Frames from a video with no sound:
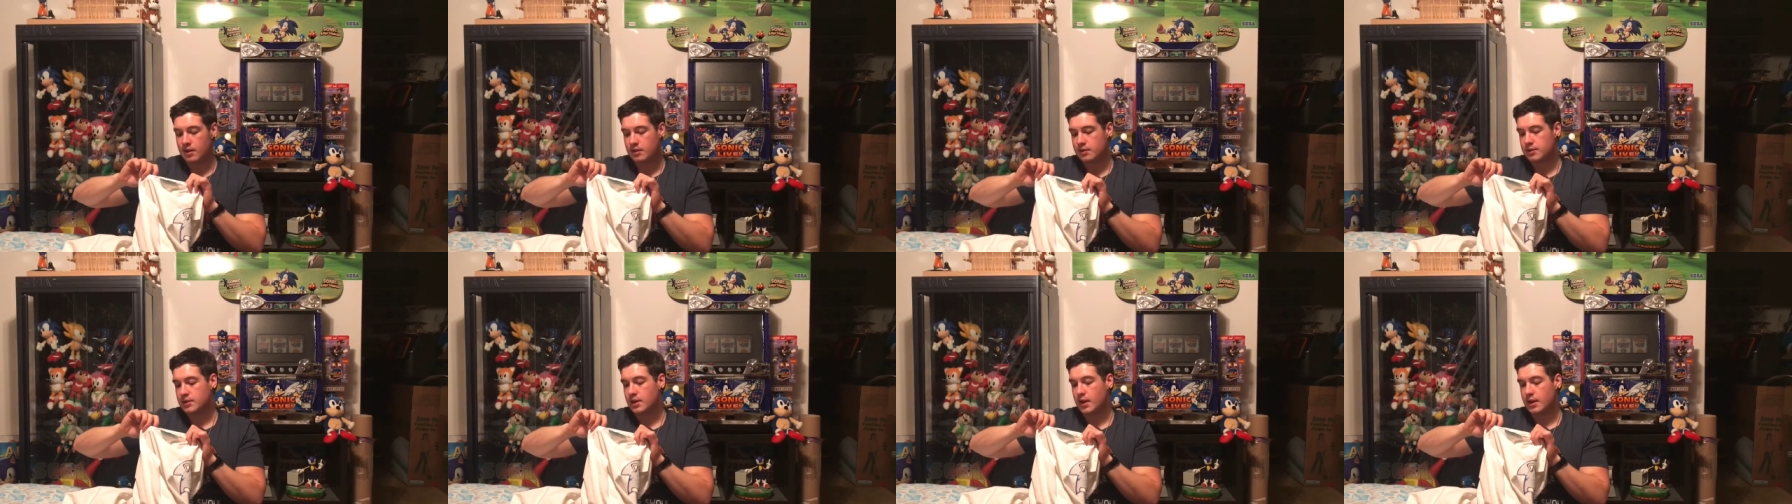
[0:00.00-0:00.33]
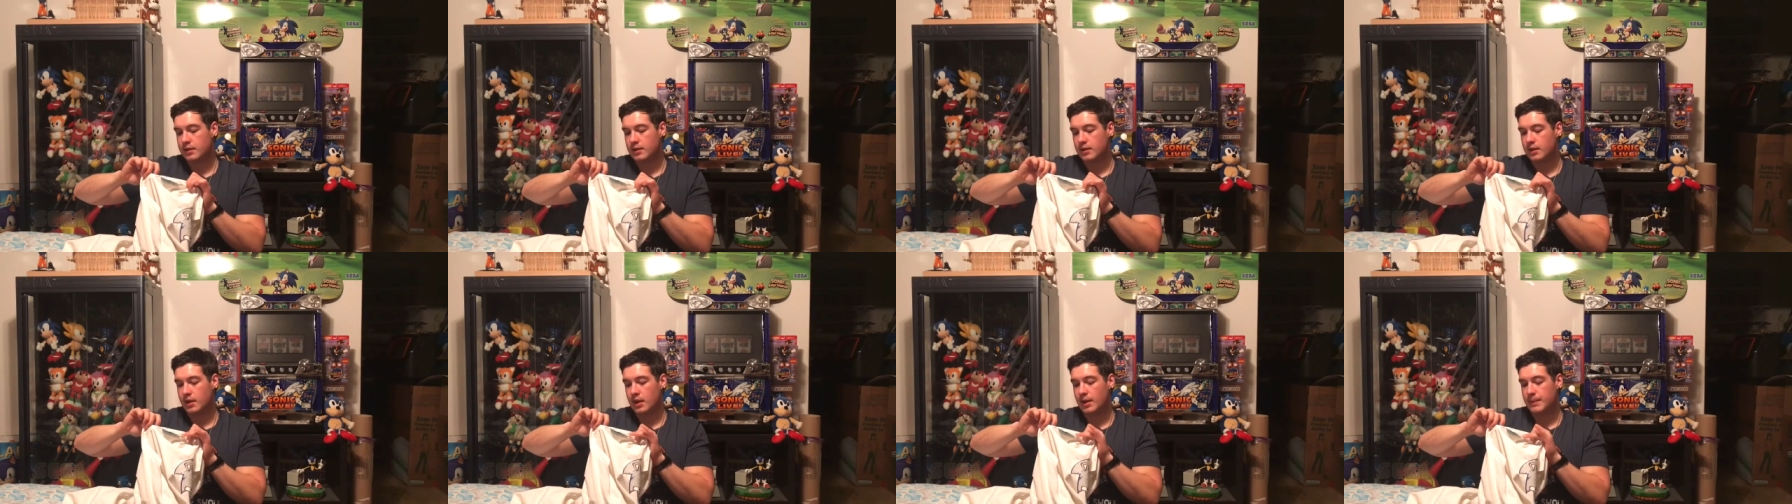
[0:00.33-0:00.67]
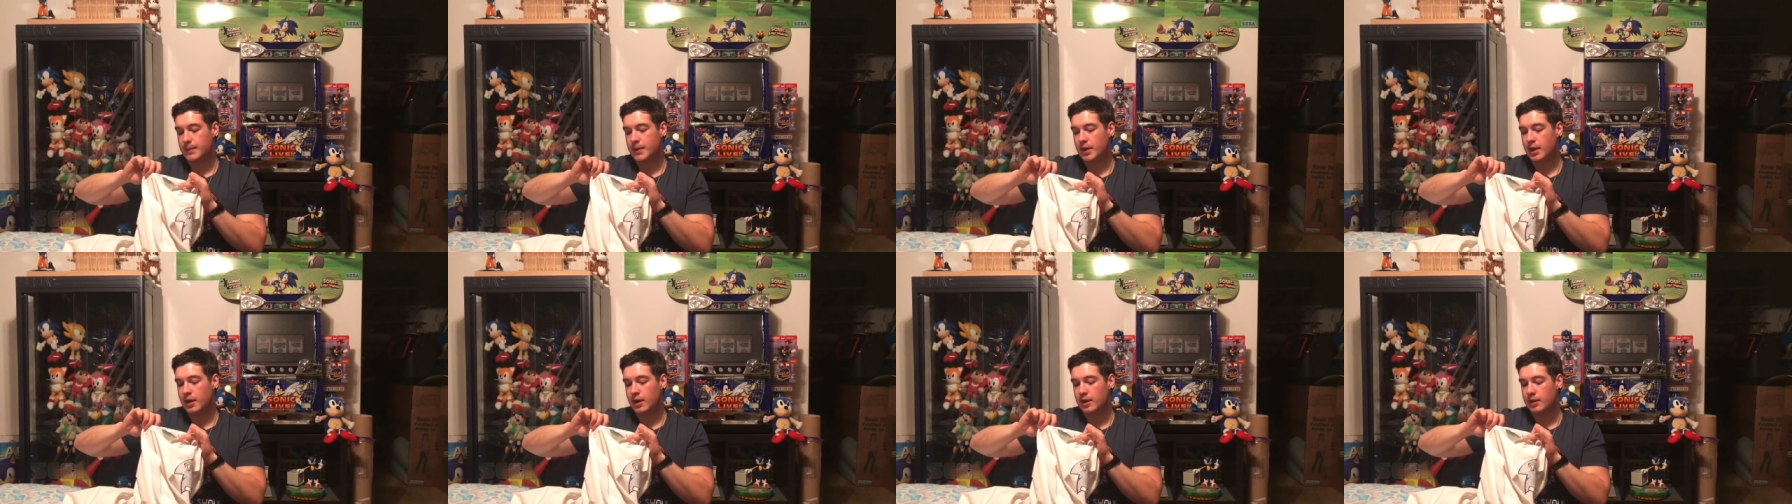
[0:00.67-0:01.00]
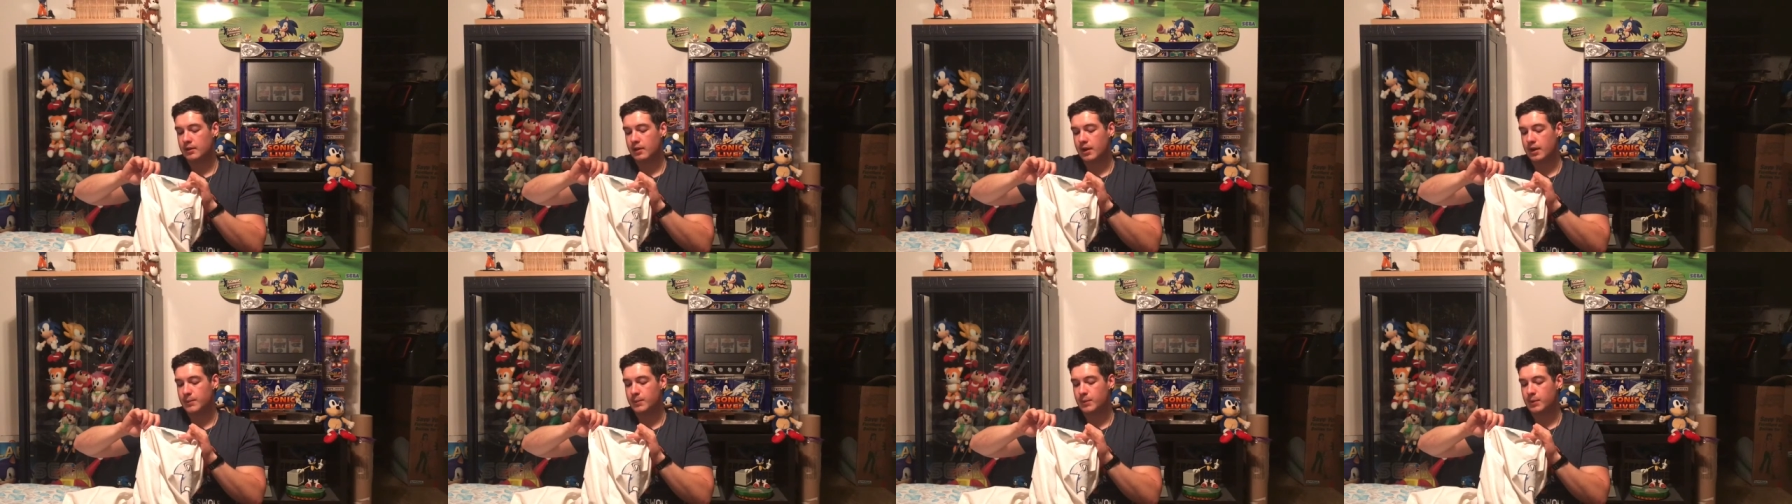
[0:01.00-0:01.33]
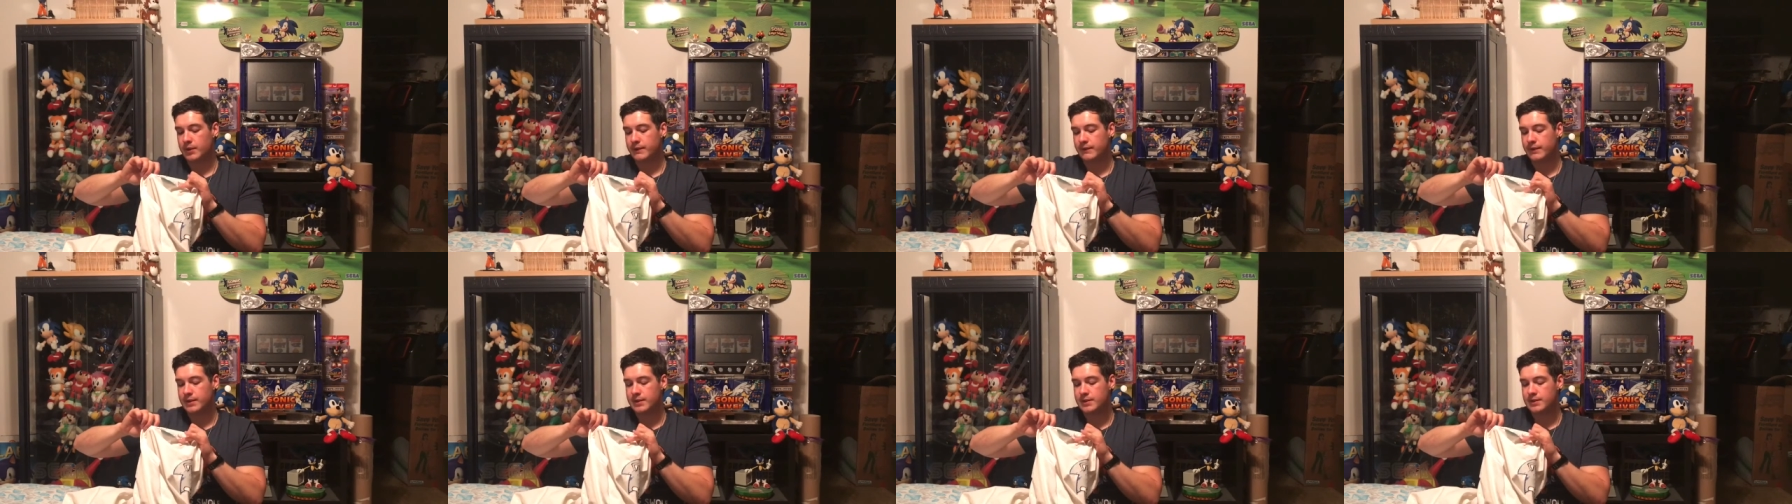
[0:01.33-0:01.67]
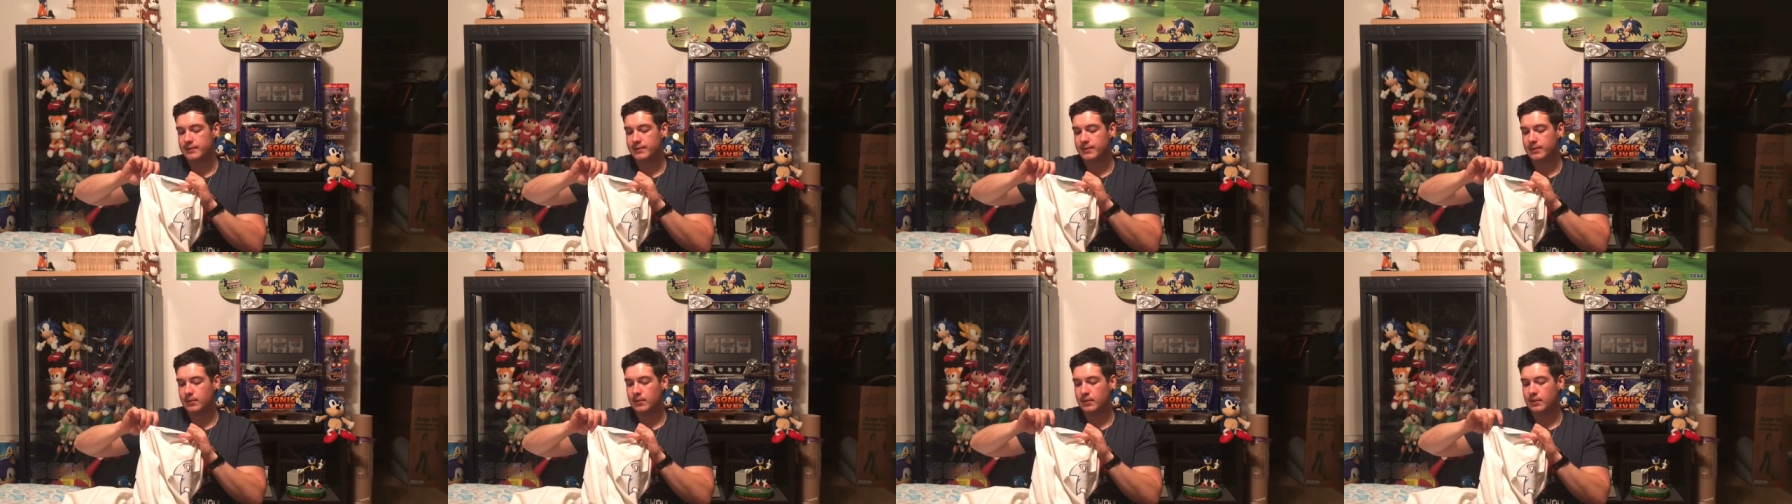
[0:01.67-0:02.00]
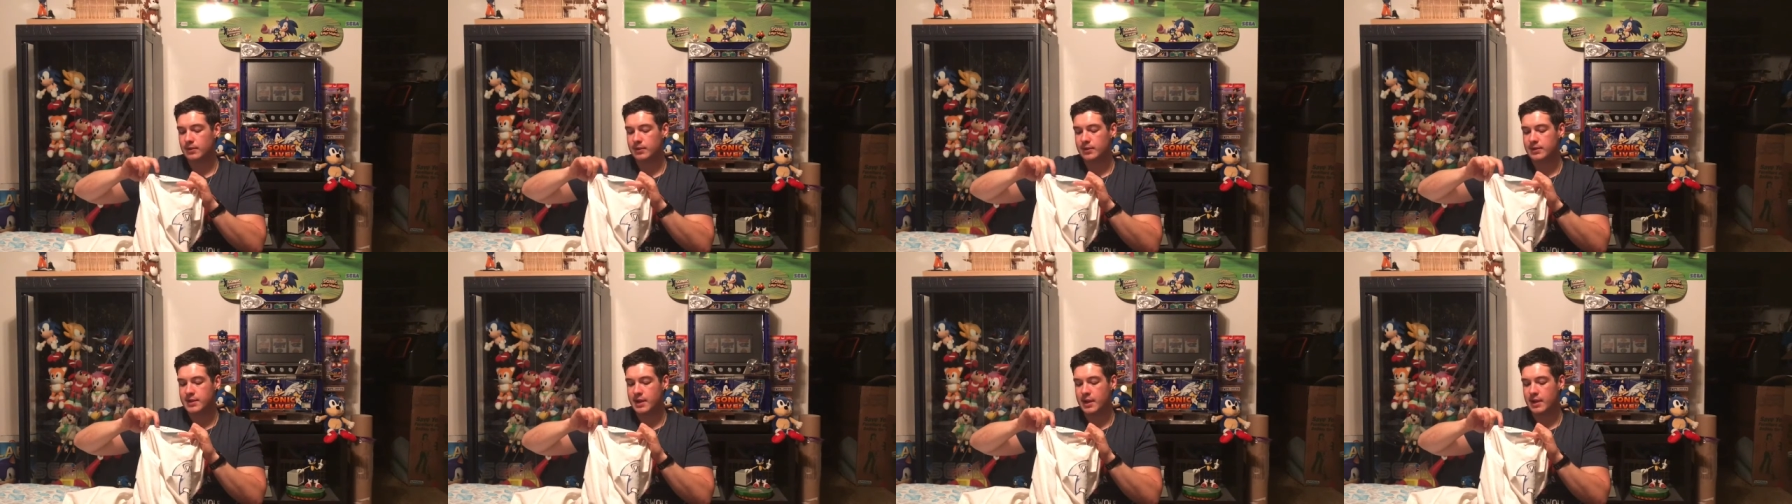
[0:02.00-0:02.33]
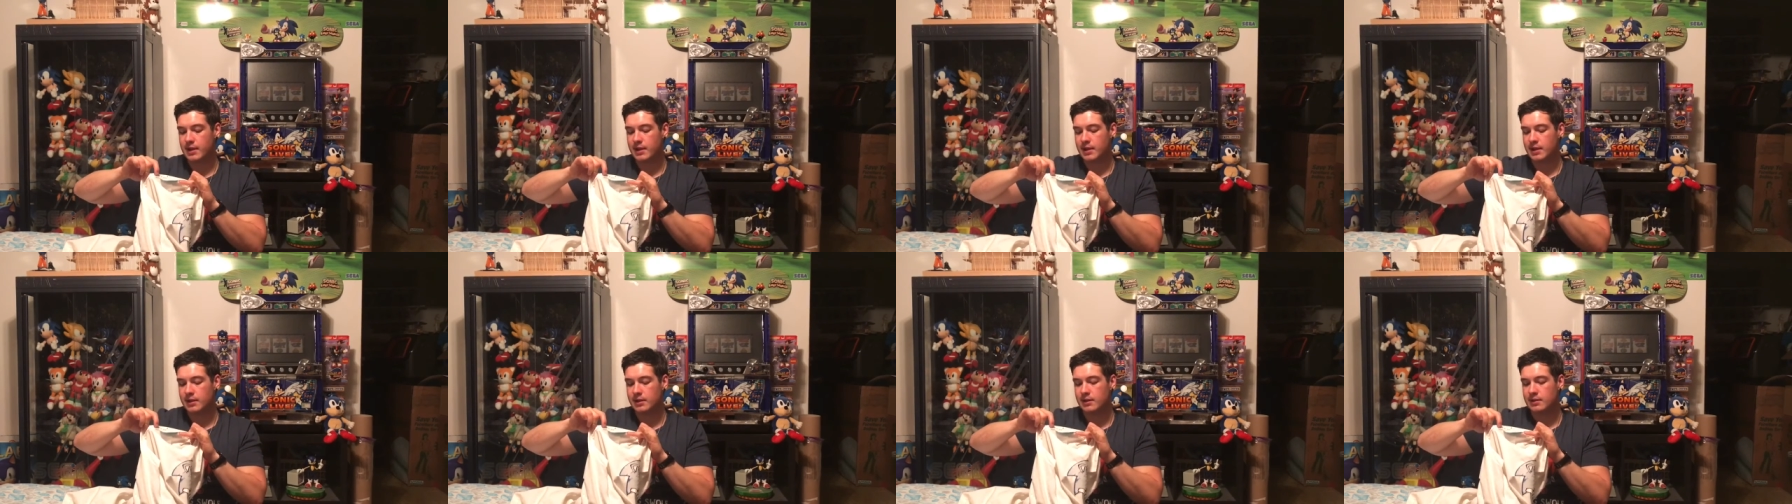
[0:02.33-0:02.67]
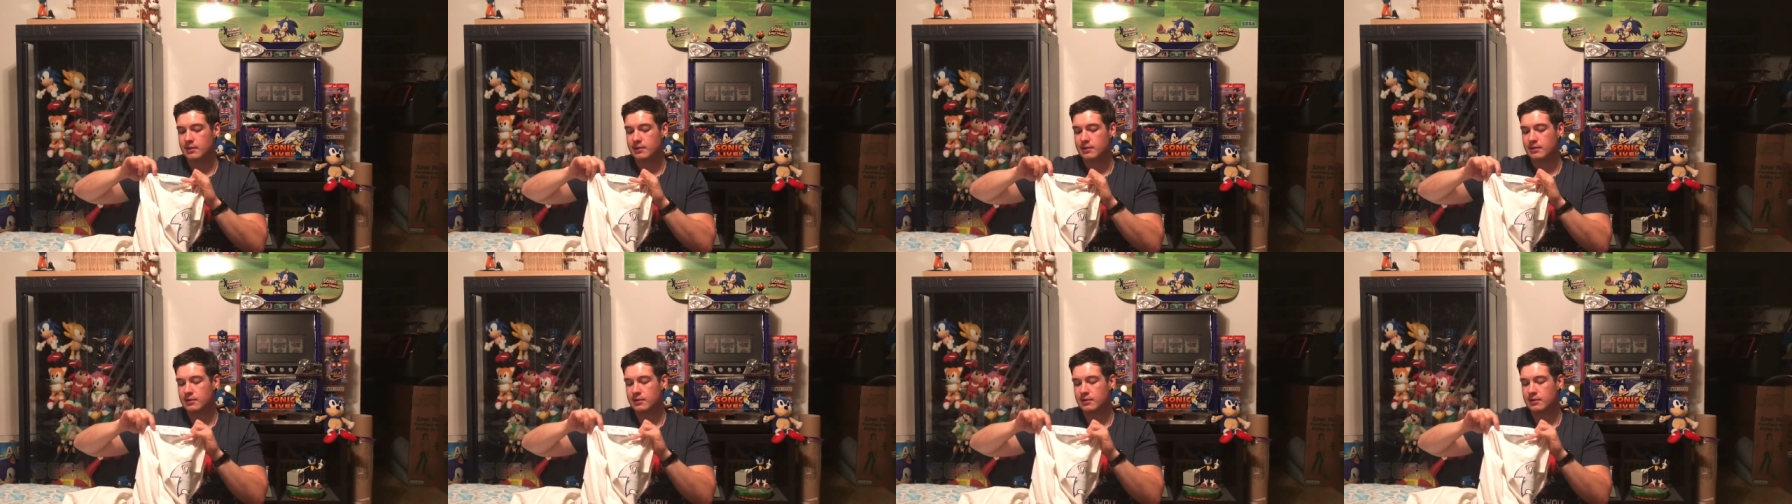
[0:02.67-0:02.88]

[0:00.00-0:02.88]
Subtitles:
It's got the Epcot Lake Buena Vista, Florida tag.